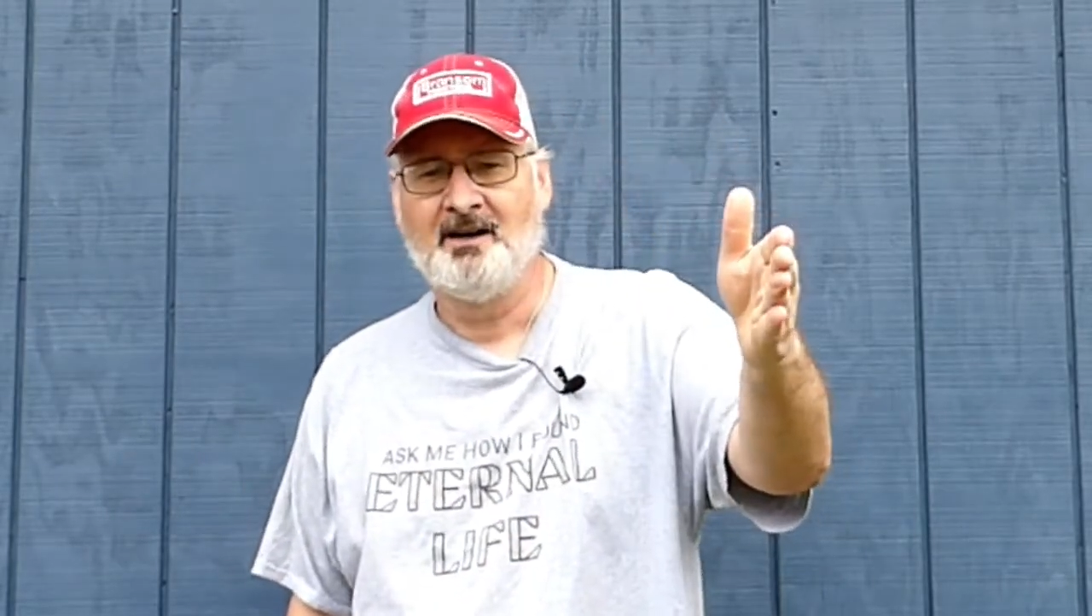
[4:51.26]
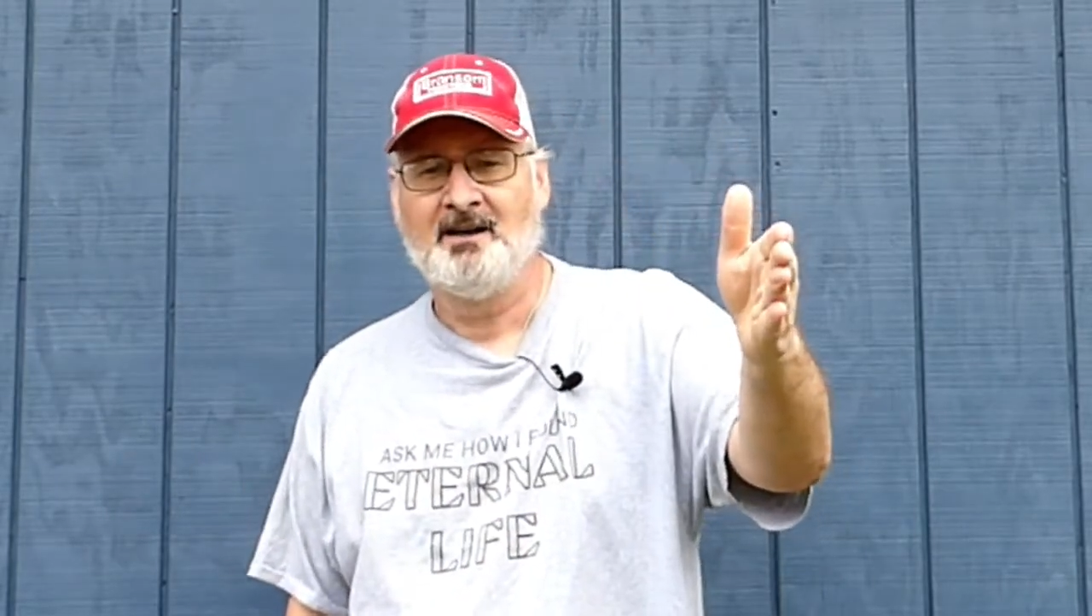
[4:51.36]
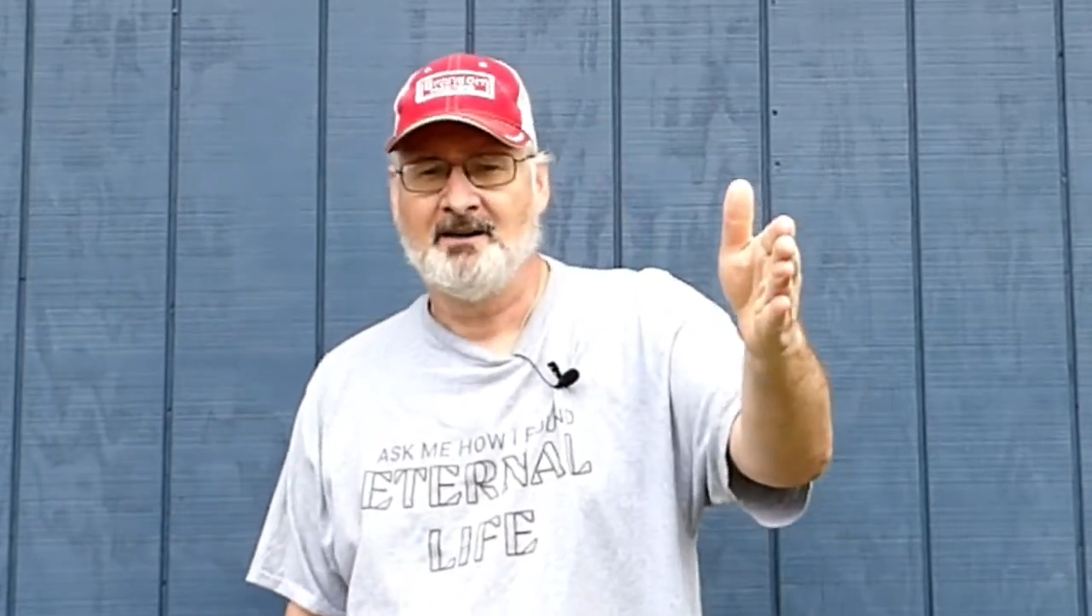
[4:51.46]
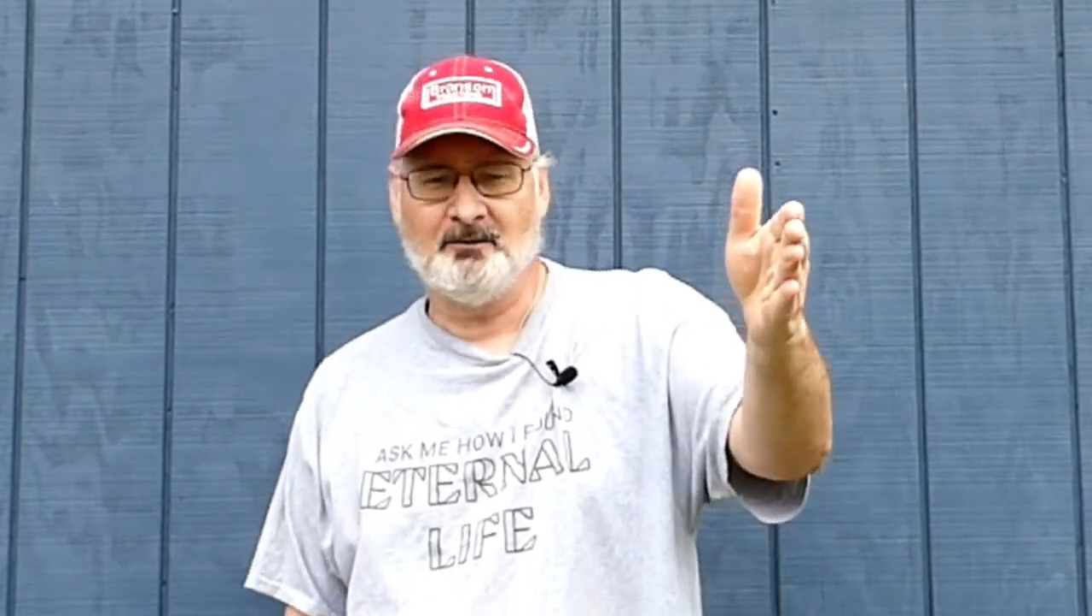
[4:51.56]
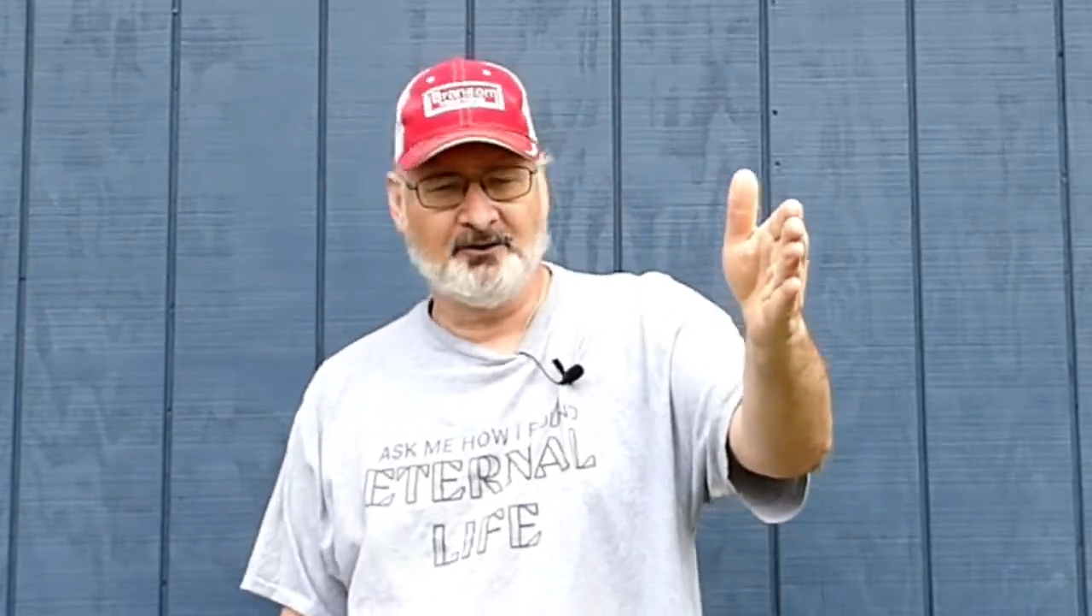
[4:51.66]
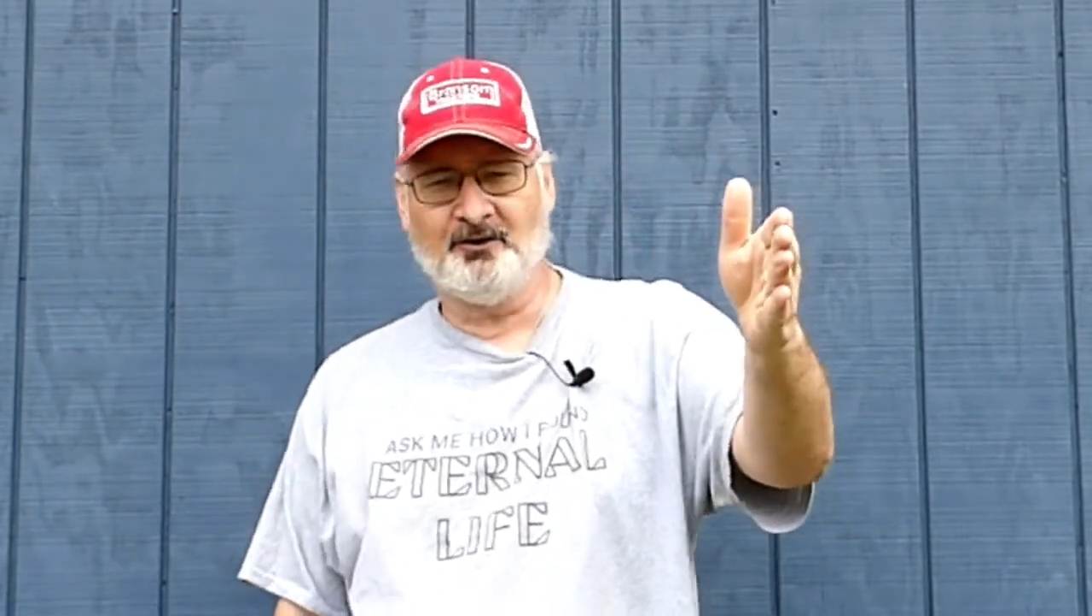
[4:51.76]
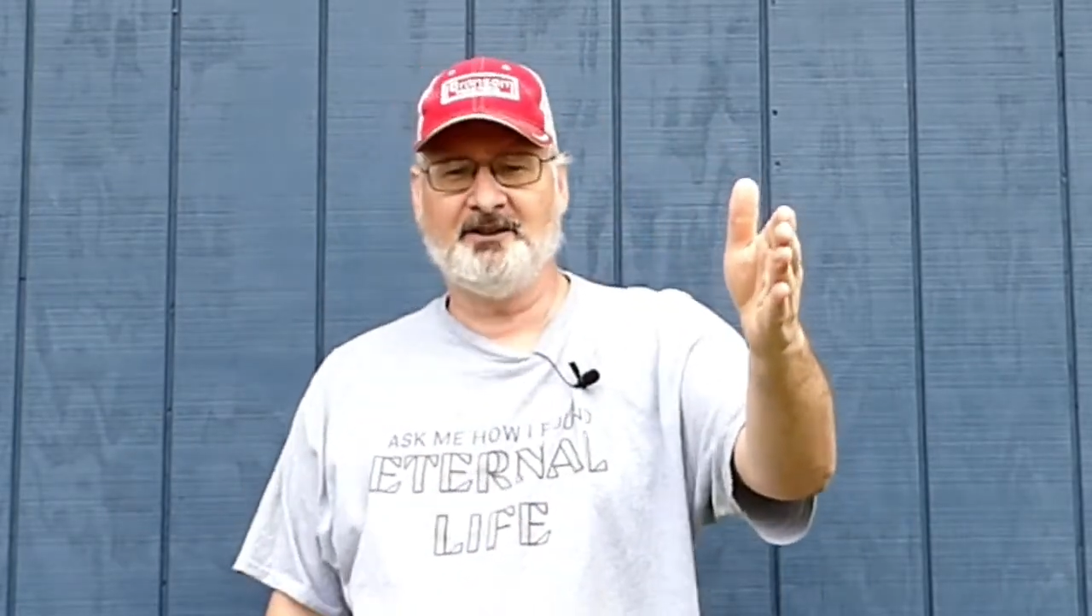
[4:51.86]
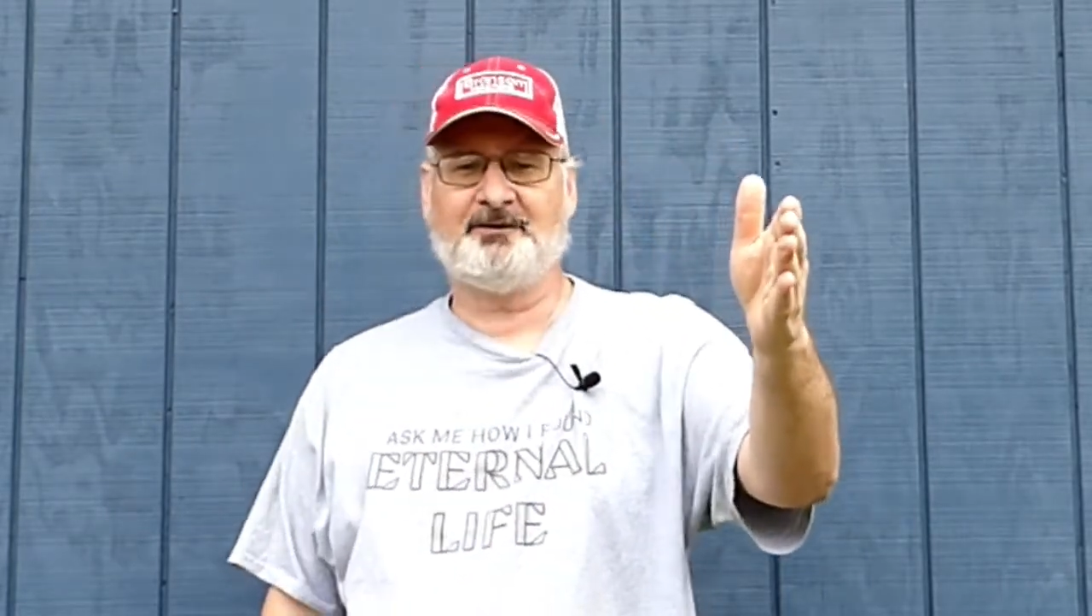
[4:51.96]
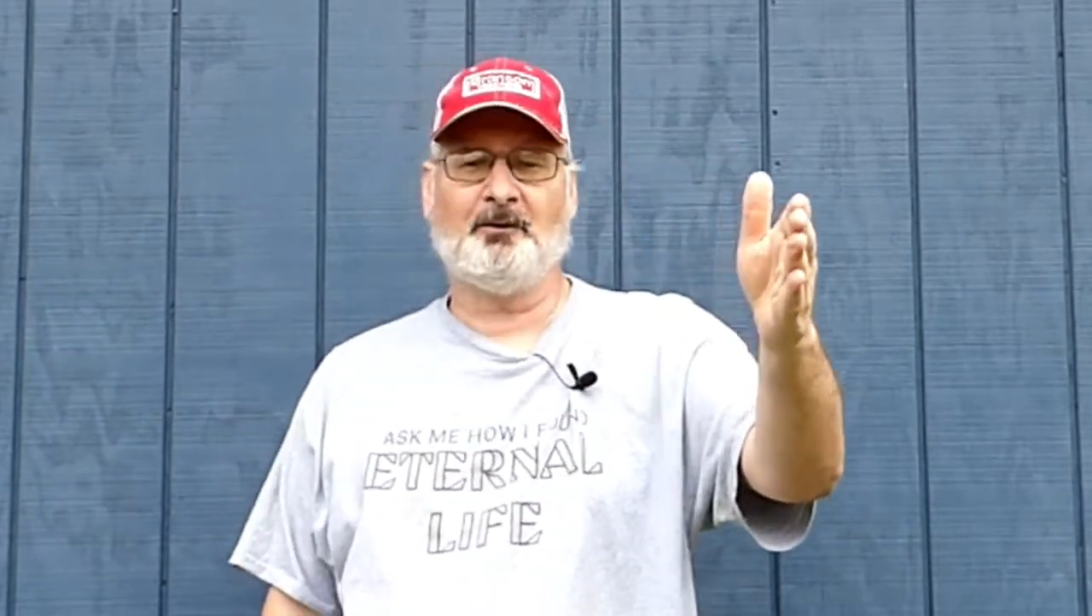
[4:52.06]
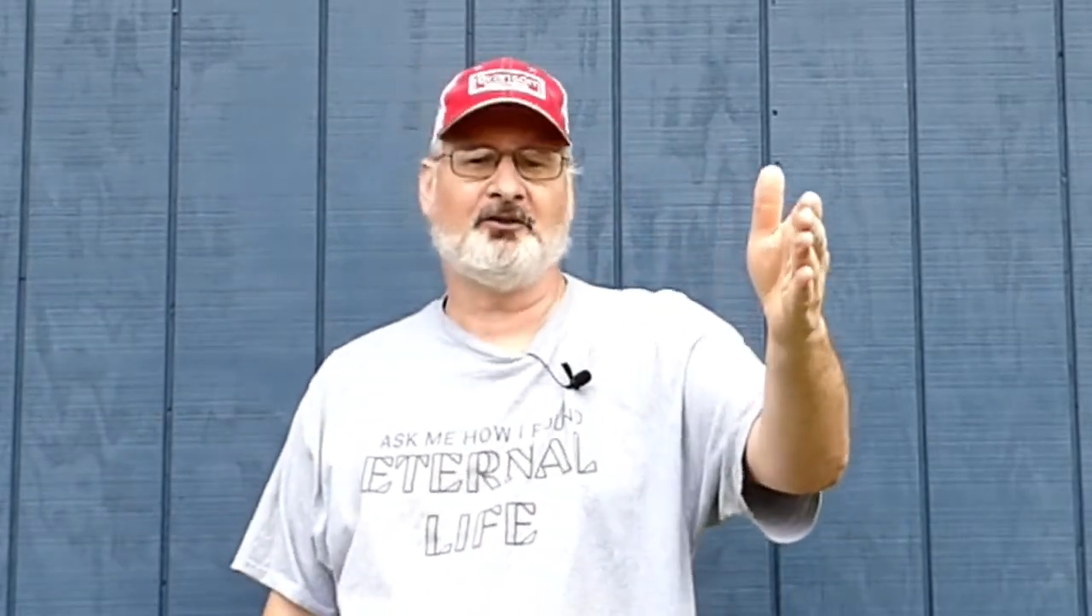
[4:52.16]
it was only
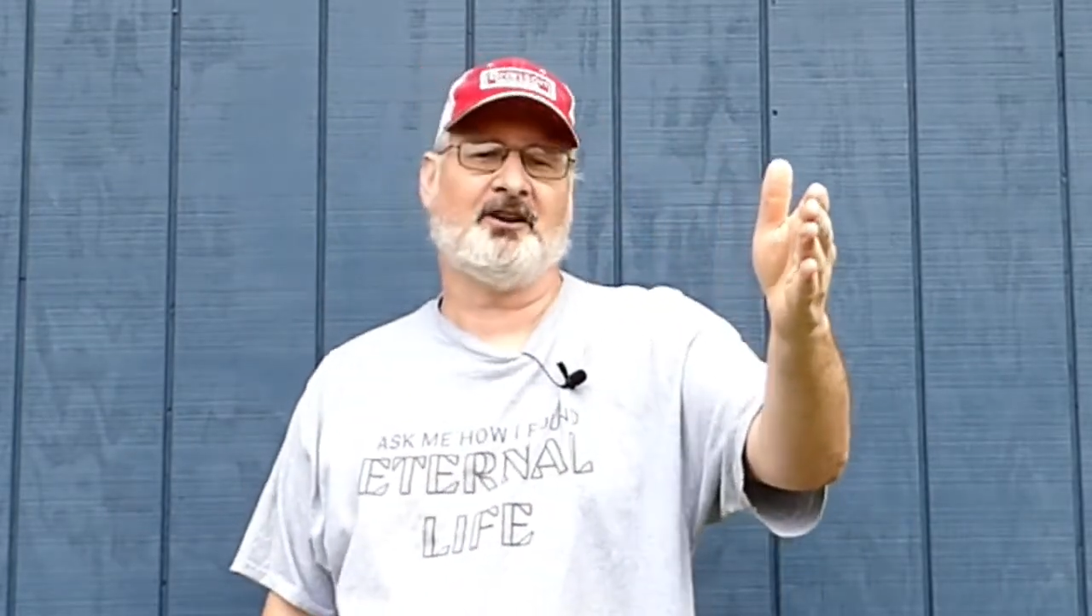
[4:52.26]
supposed